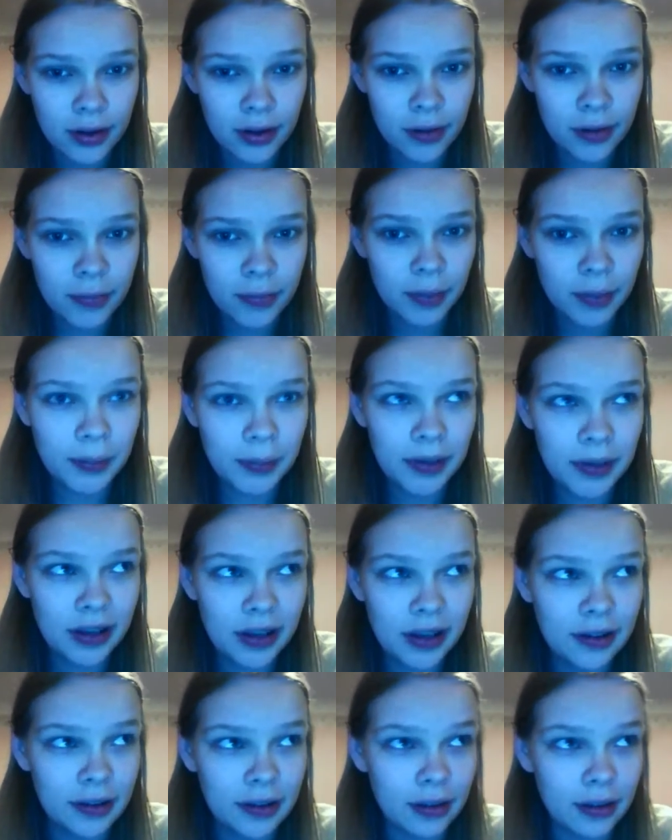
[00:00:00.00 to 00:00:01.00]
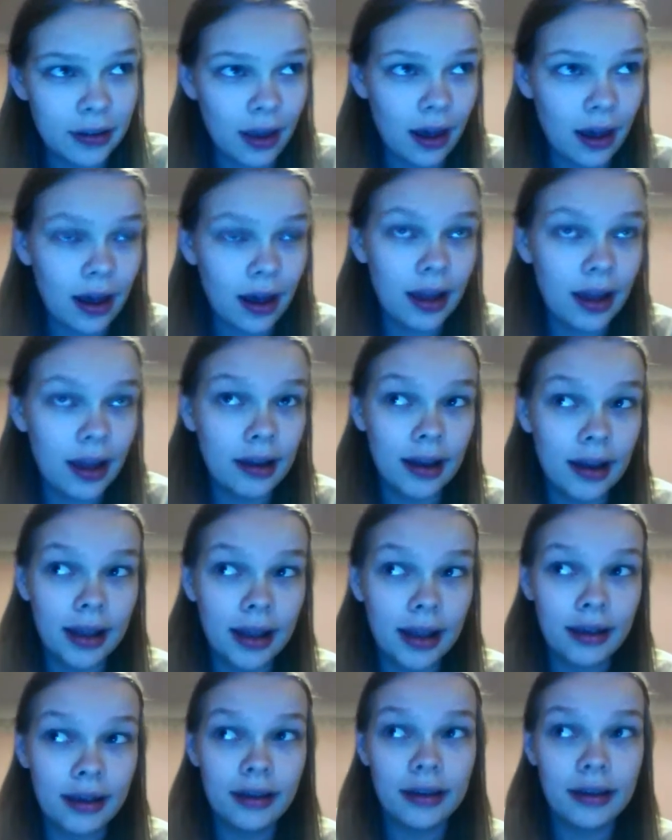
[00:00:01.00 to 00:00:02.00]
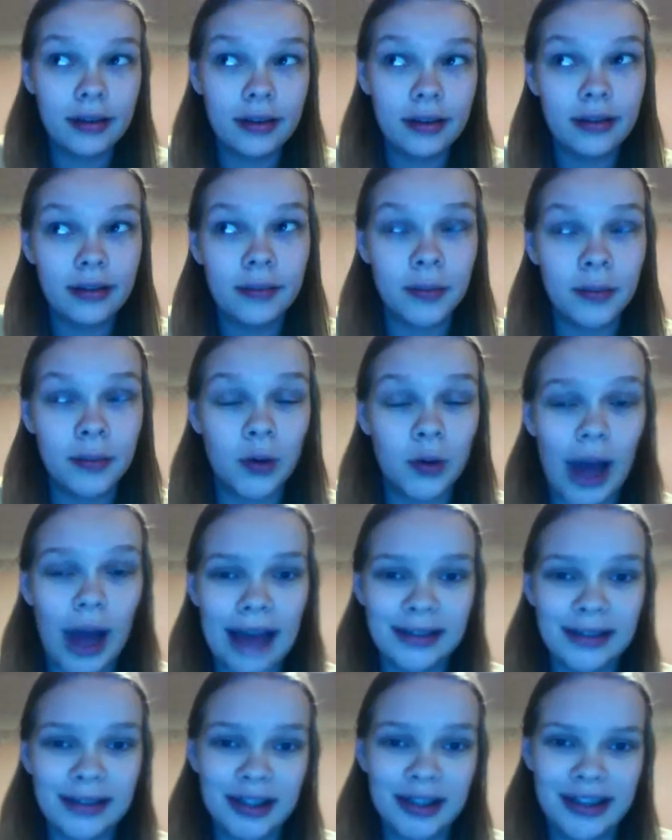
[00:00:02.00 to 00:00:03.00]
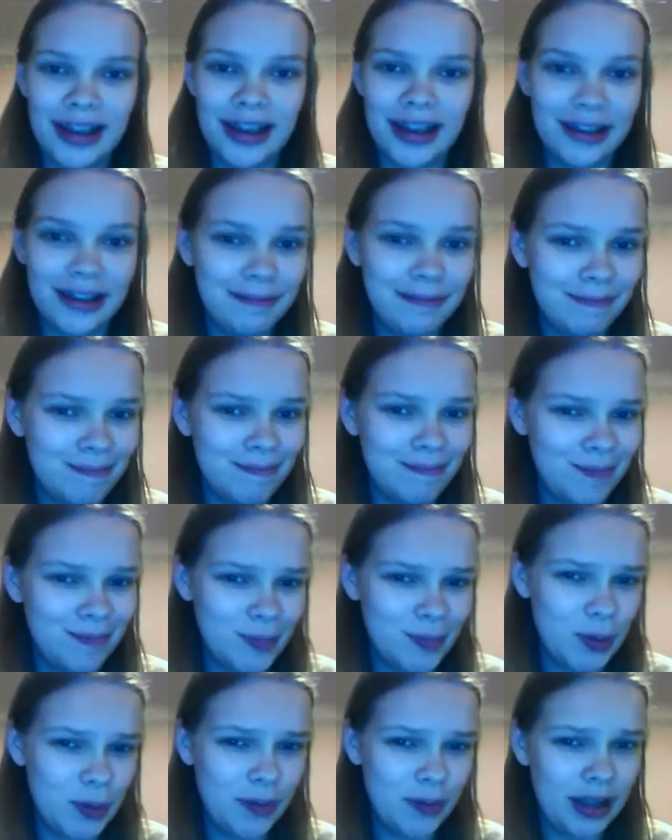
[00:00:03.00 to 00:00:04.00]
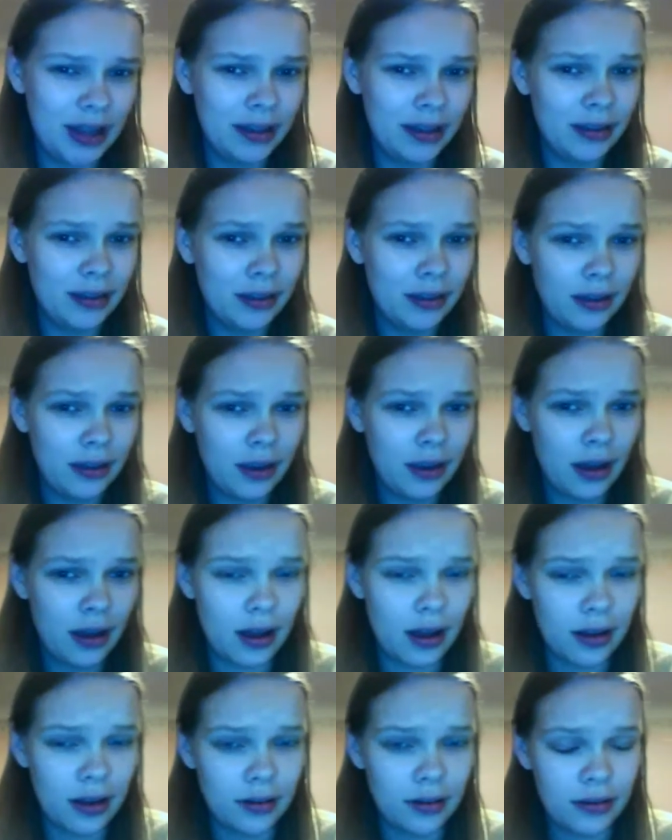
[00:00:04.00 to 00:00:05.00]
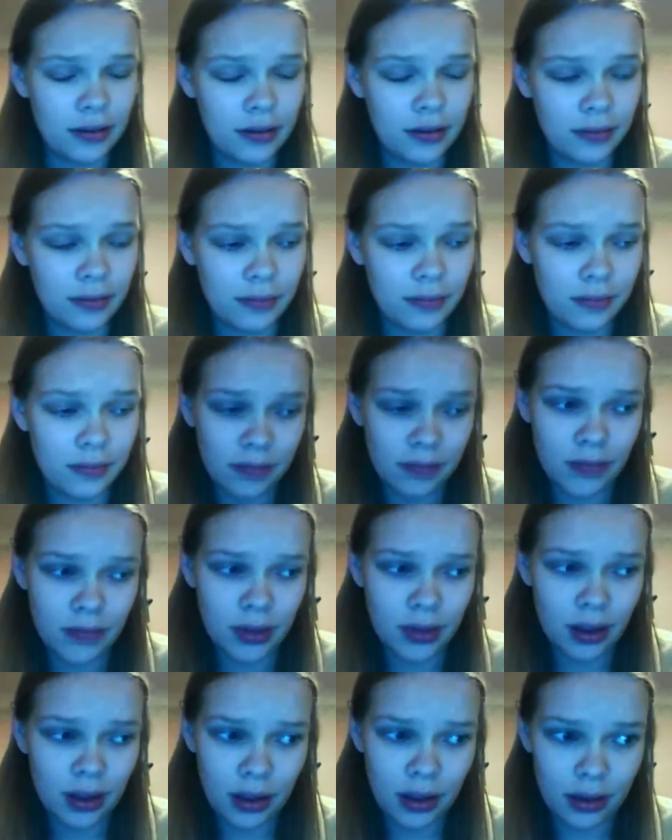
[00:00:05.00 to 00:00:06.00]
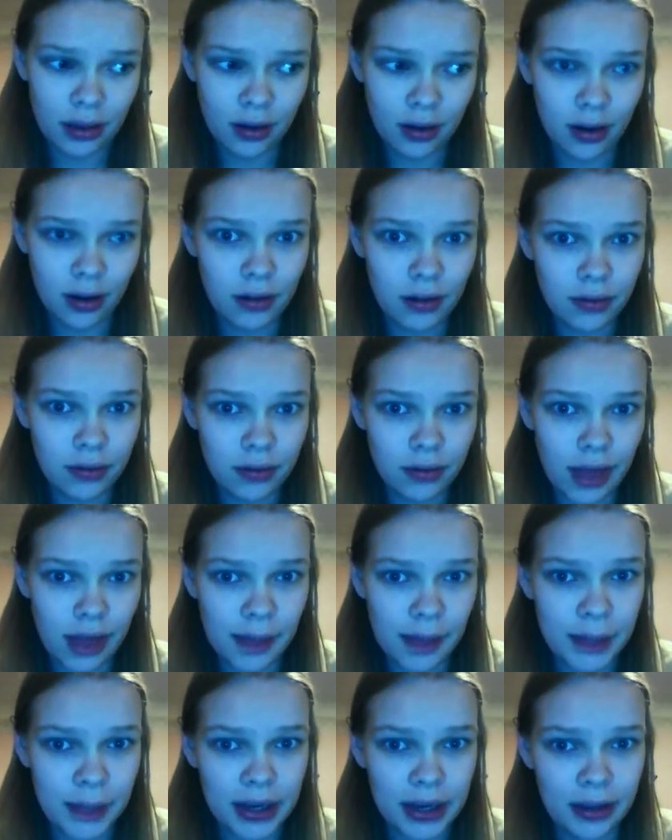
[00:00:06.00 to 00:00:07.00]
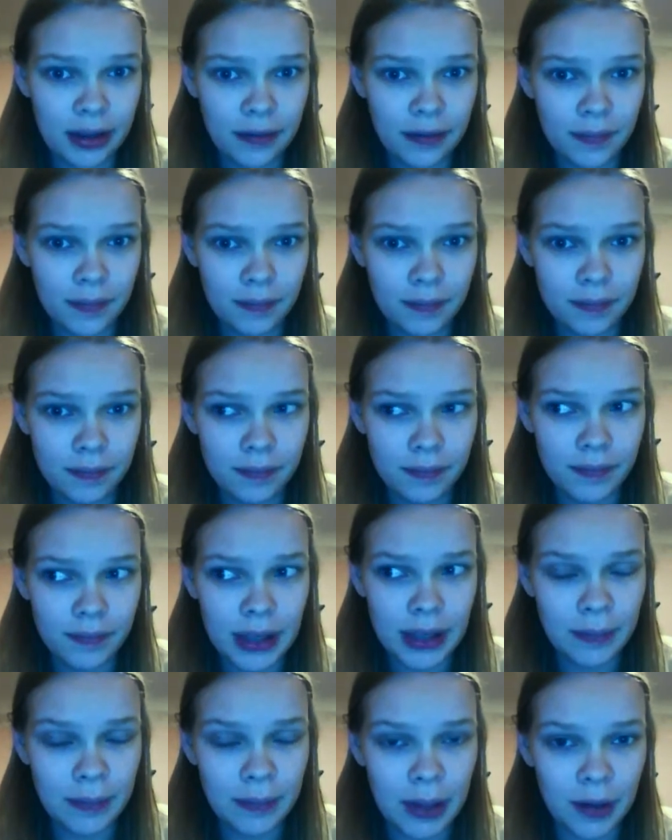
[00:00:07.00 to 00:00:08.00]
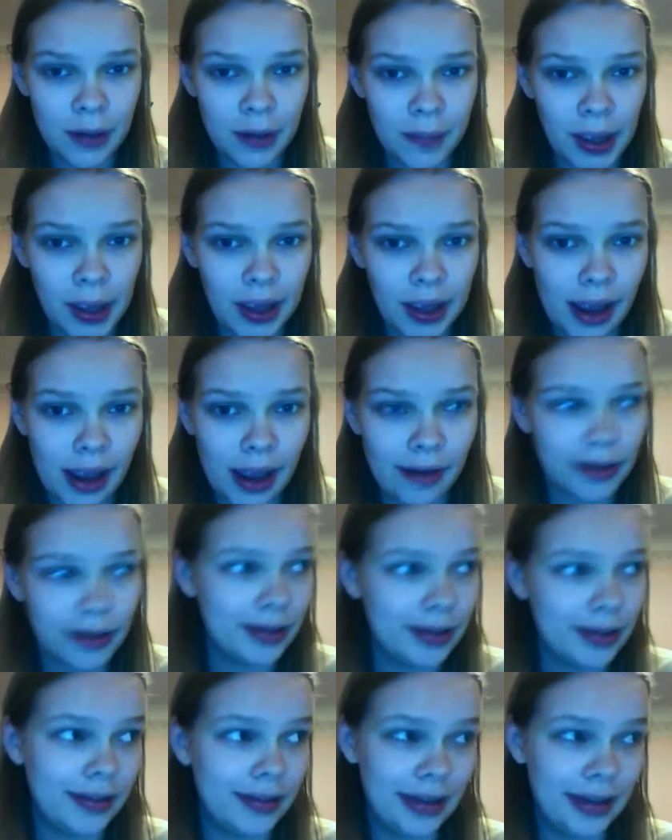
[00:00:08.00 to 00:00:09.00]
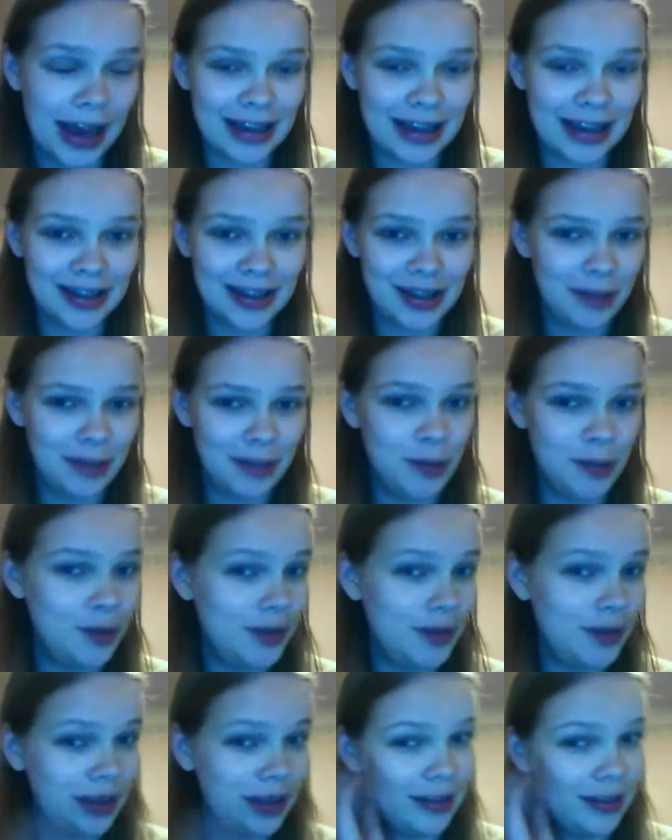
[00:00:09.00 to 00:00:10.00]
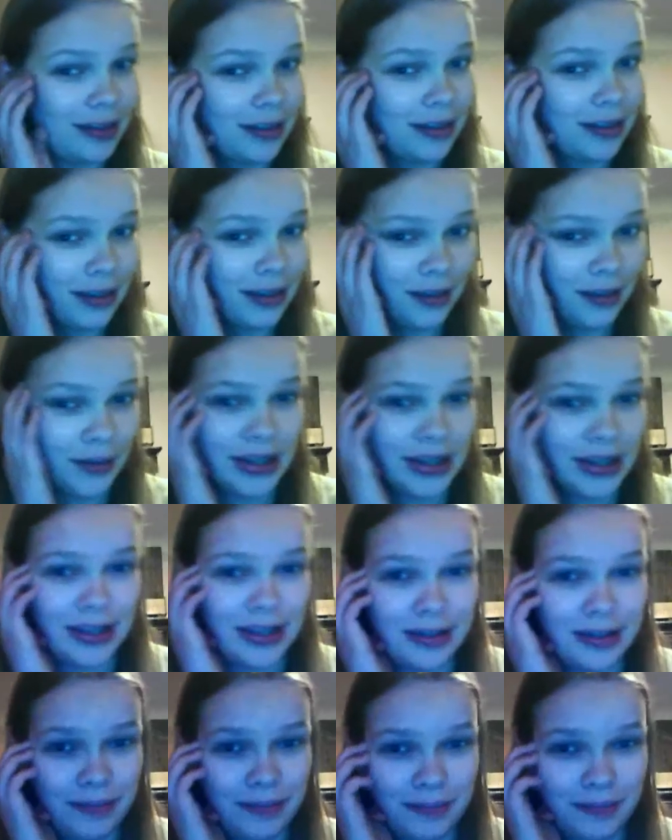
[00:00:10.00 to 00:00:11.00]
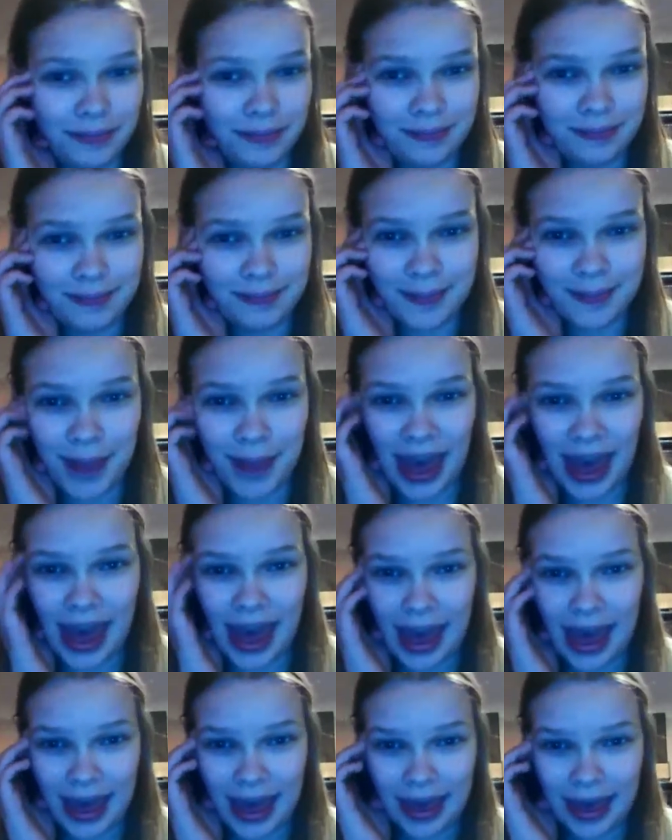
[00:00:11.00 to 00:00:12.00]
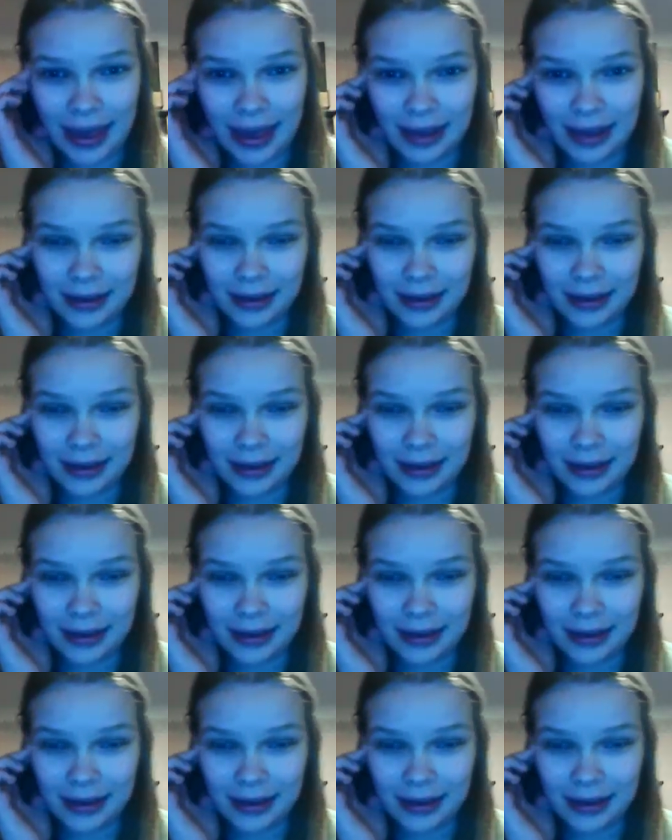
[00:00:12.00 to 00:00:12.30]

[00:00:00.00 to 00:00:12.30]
Probably because I like more actiony movies, and there aren't that many female main characters in actiony movies, which is bad.